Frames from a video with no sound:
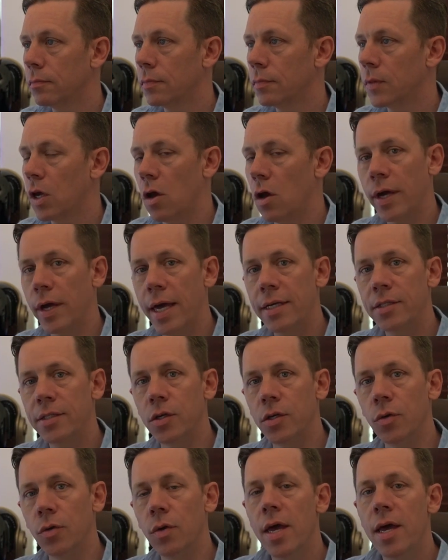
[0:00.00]
Okay,
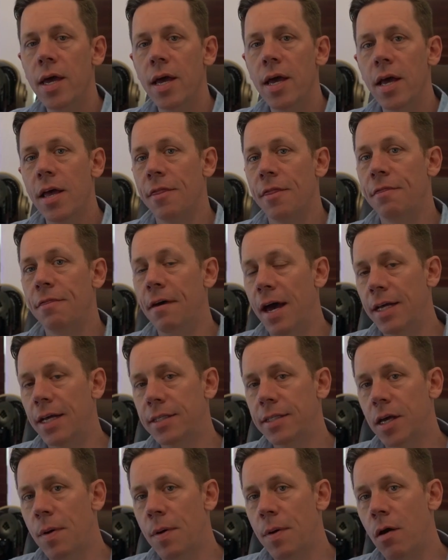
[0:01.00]
so that's
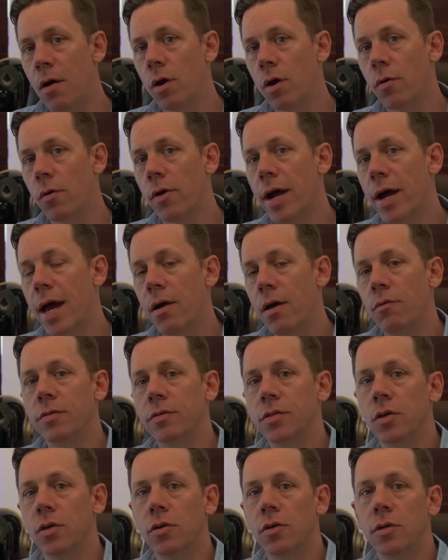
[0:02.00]
about where we're at. We've
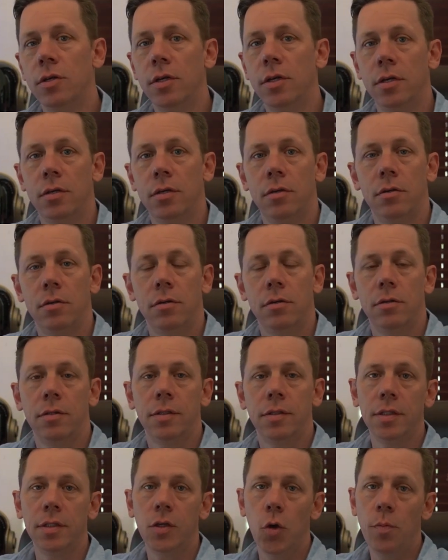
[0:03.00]
sold
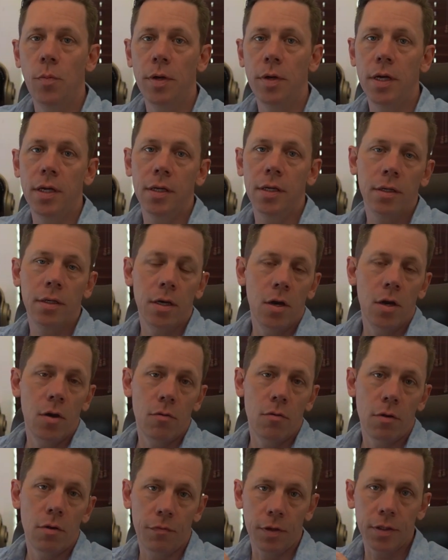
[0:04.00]
since opening
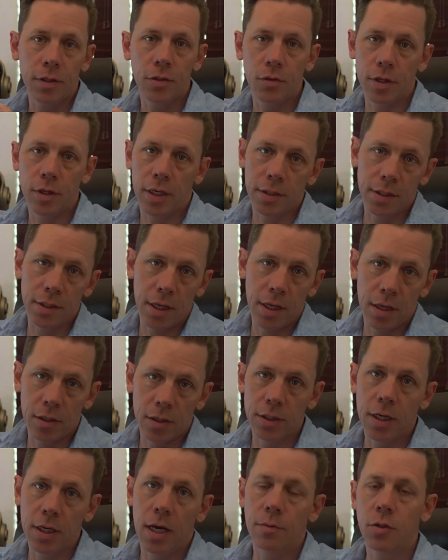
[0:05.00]
roughly
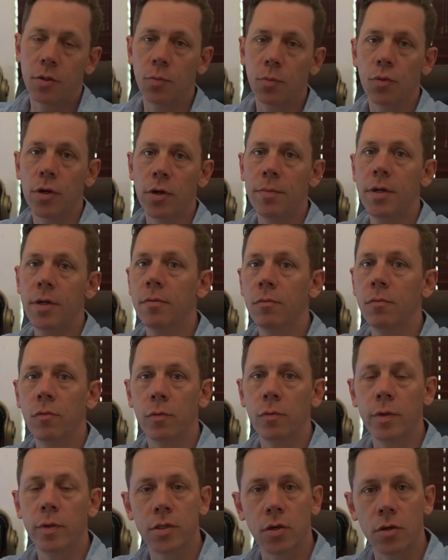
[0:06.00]
$2,000 in option premium.
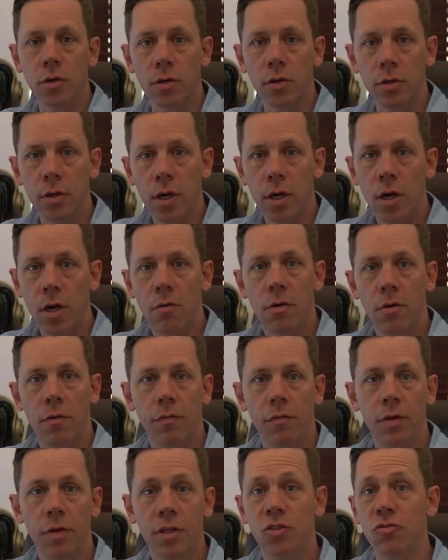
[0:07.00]
We sold
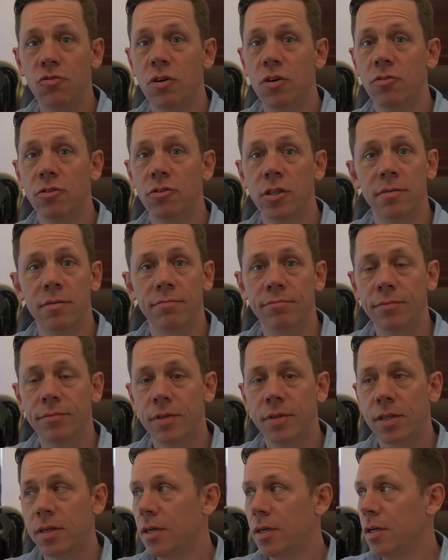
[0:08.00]
roughly
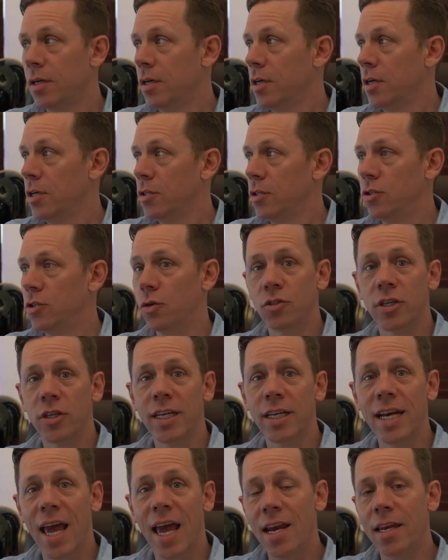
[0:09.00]

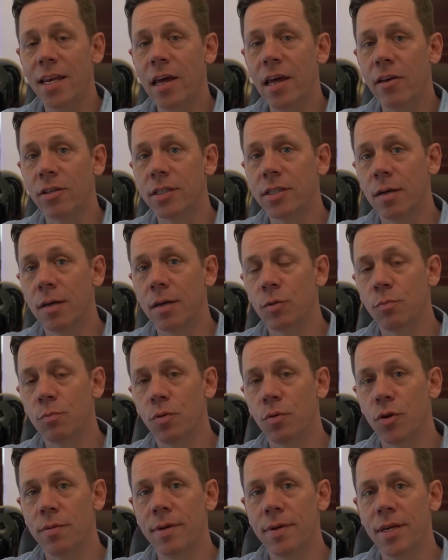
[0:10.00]
$280 in option
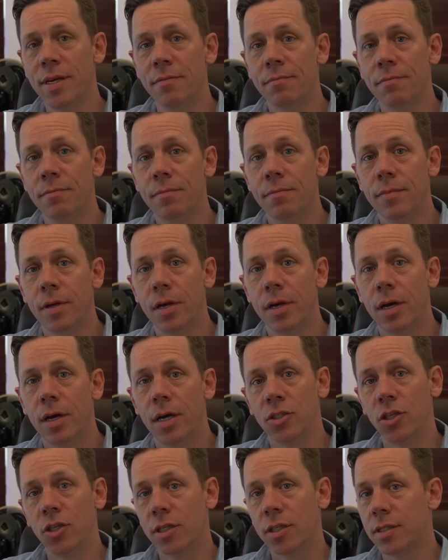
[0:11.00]
premium
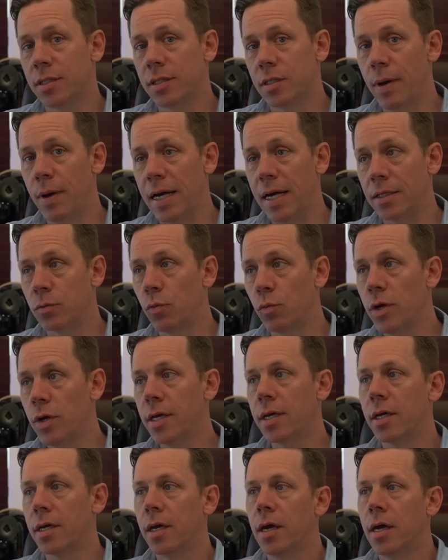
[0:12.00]
just this past week.